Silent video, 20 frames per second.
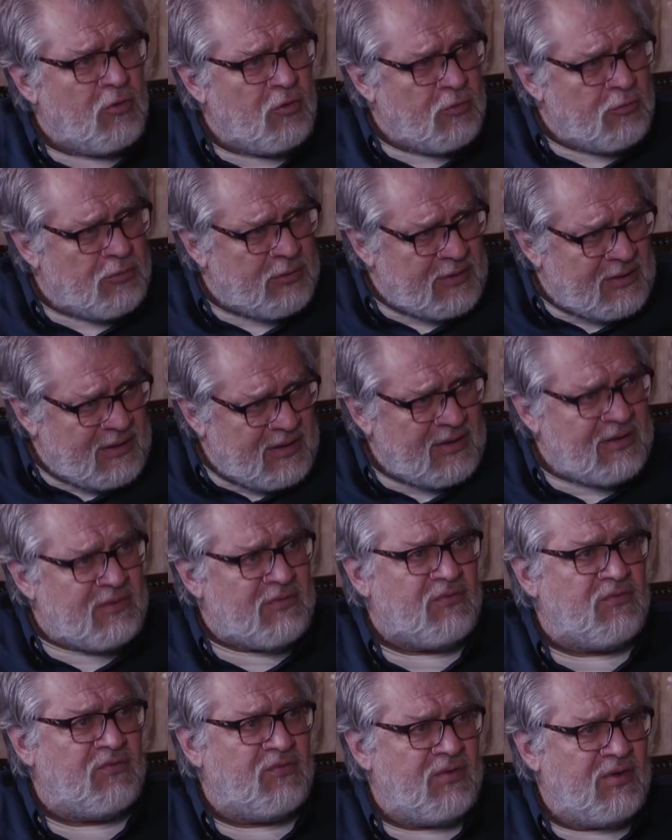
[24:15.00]
who
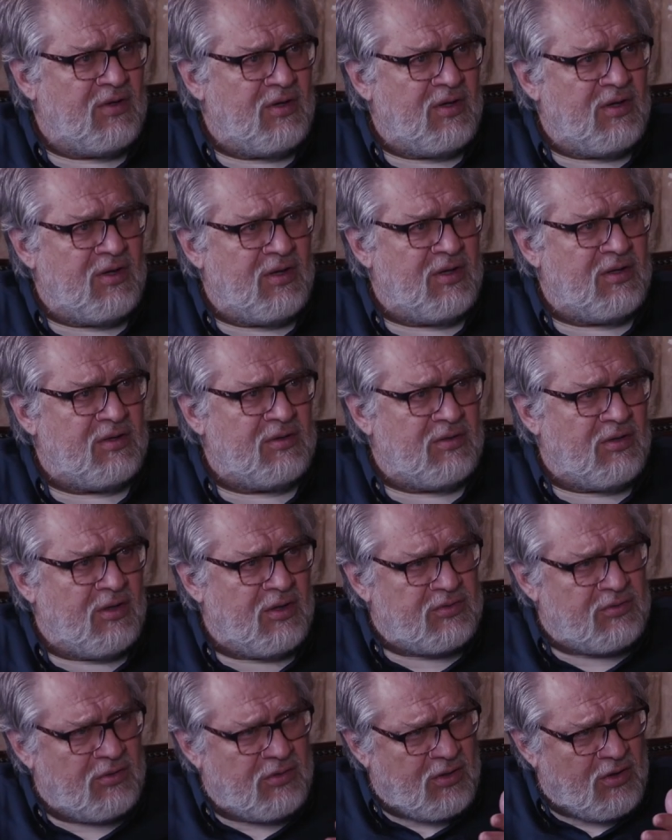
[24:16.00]
believe in
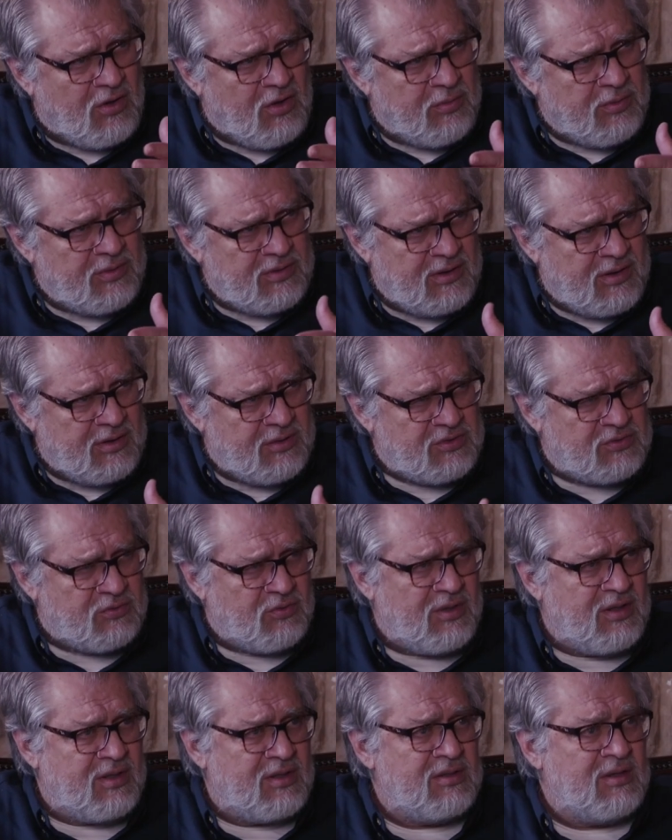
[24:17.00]
Ayatollah Khamenei and his
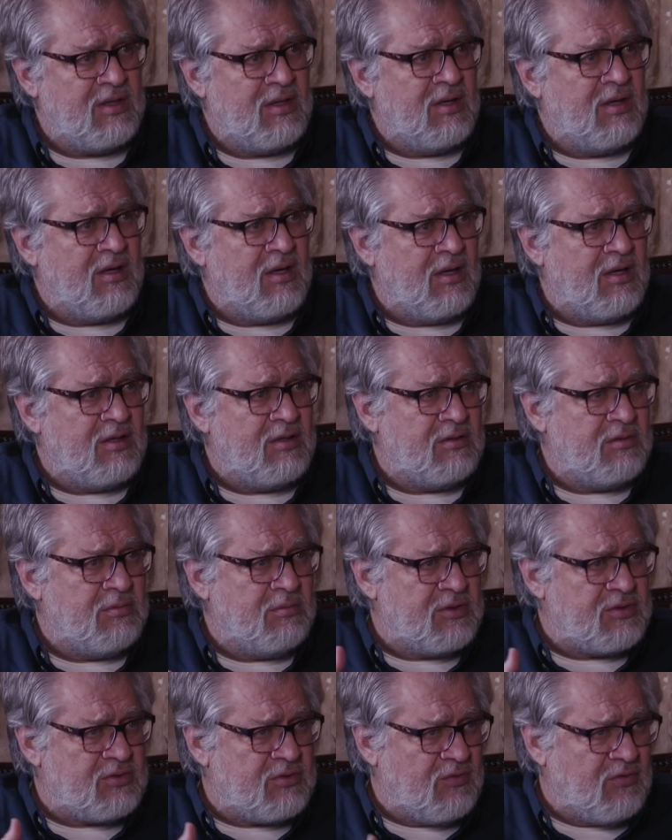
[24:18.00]
way, and
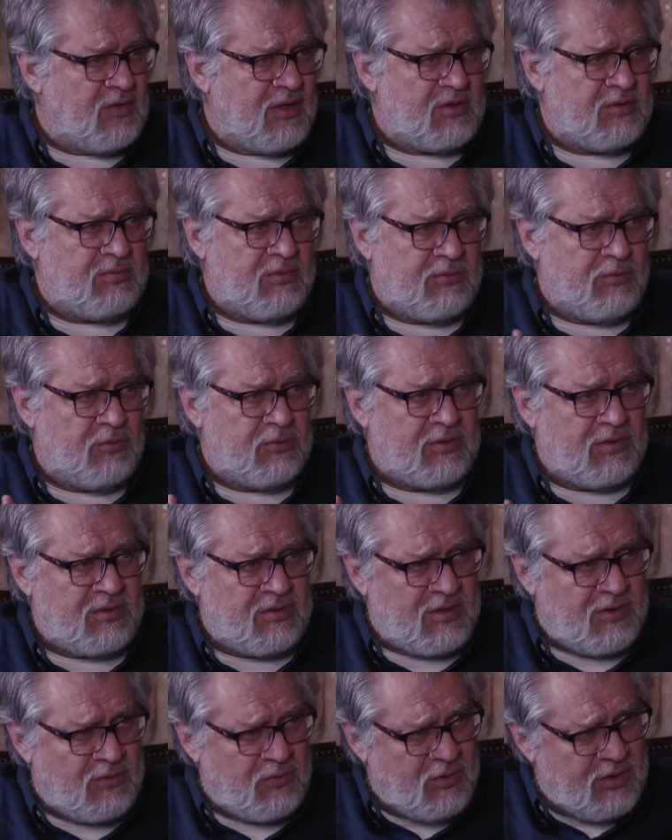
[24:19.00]
in Mr. Vladimir
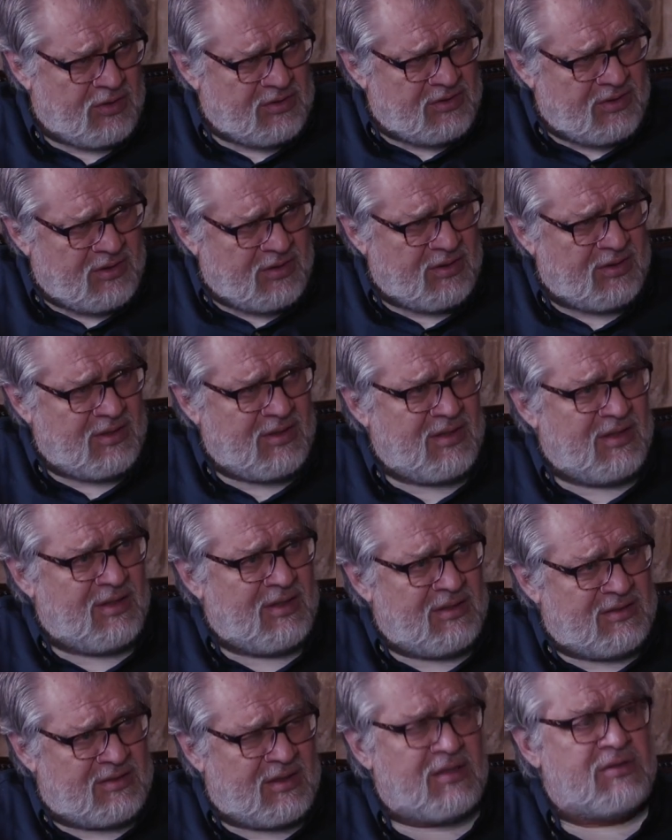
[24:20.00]
Putin. There was a
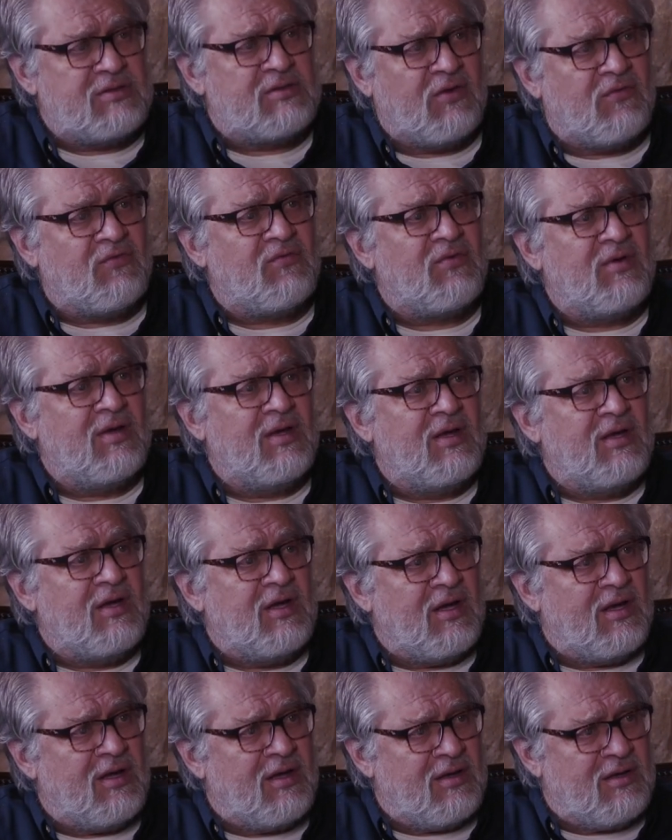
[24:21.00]
sense of
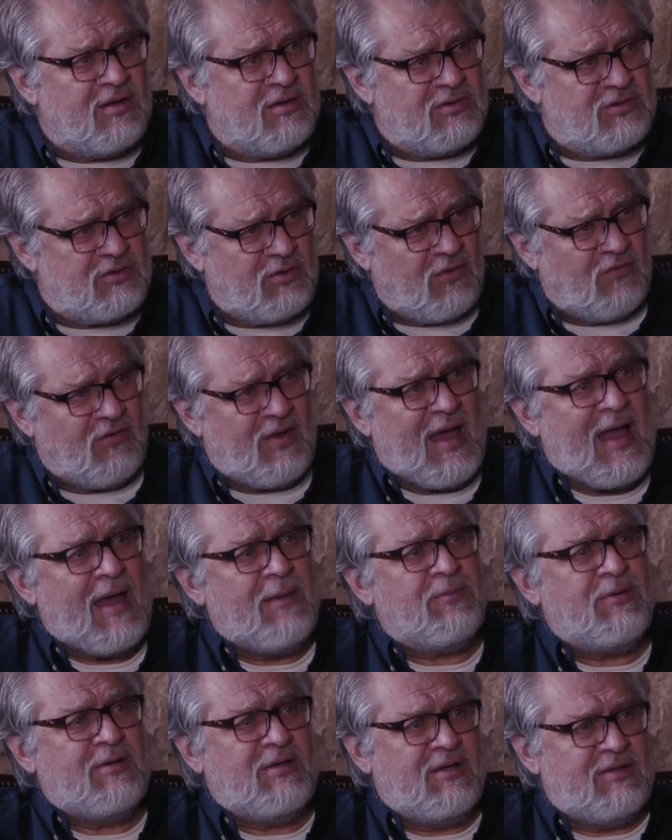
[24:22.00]
sort of
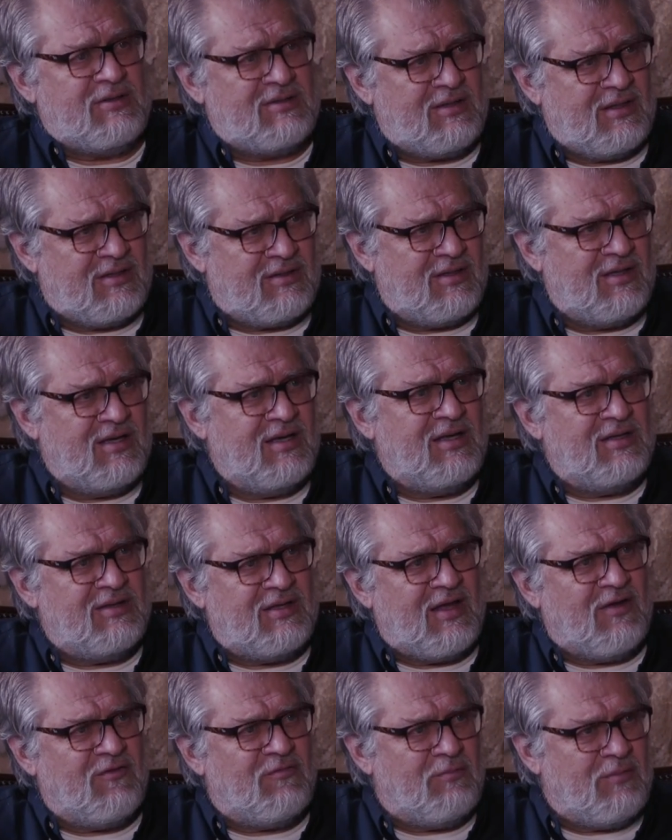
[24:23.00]
happiness that
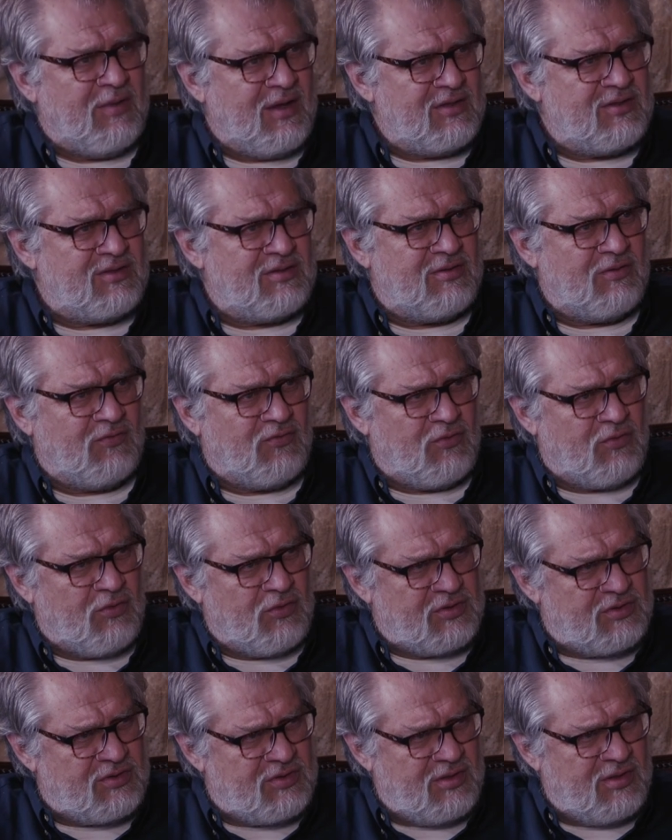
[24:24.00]
they have met. Of
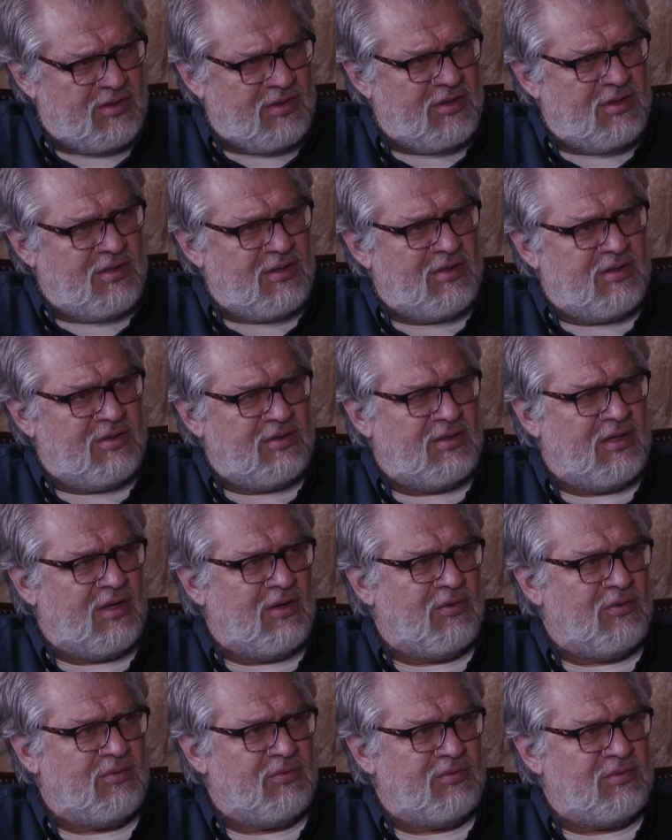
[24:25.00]
course,
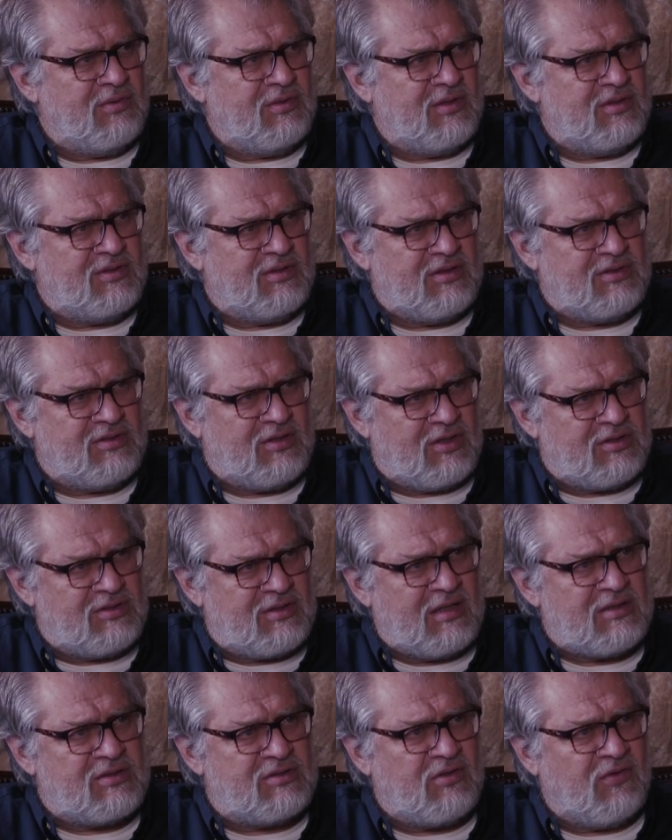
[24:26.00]
now the
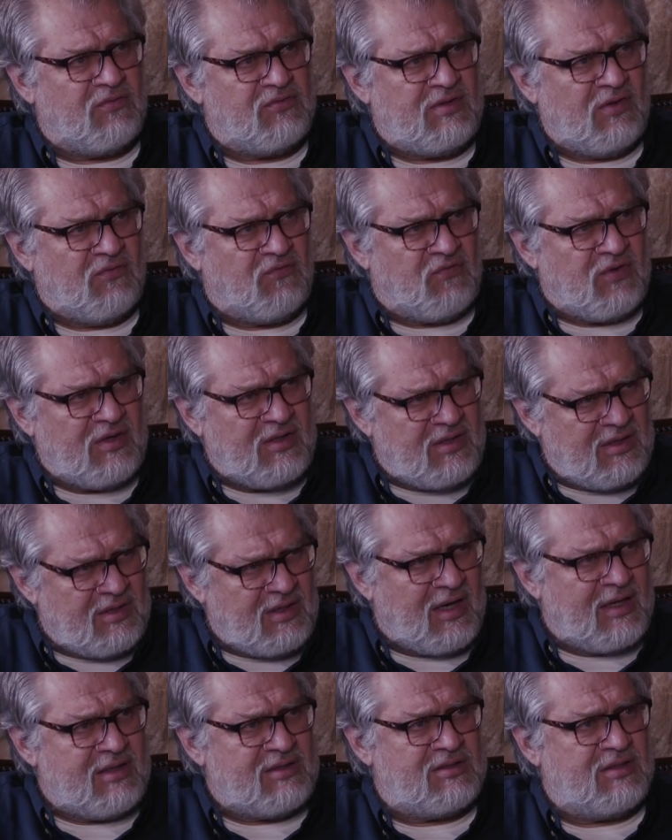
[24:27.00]
success of
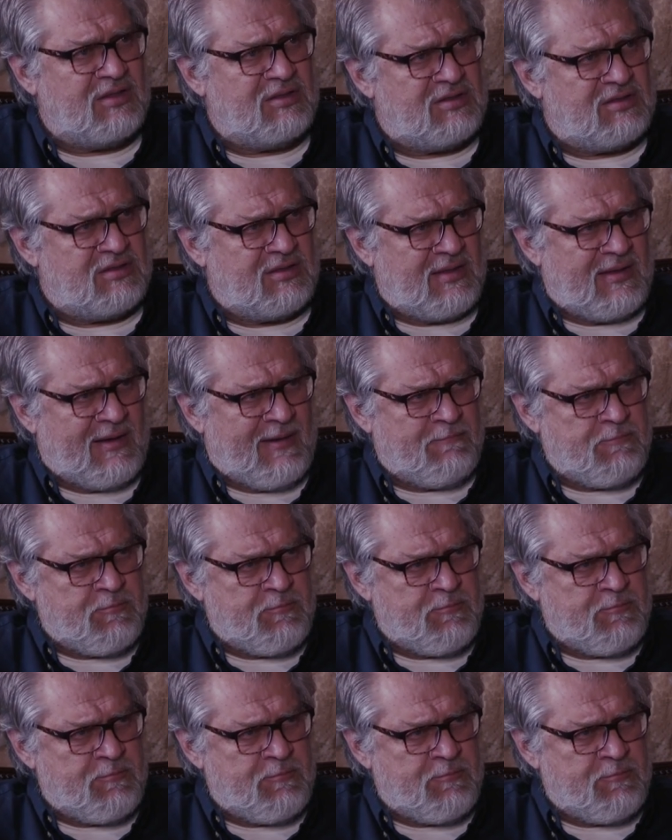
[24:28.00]
defeating ISIS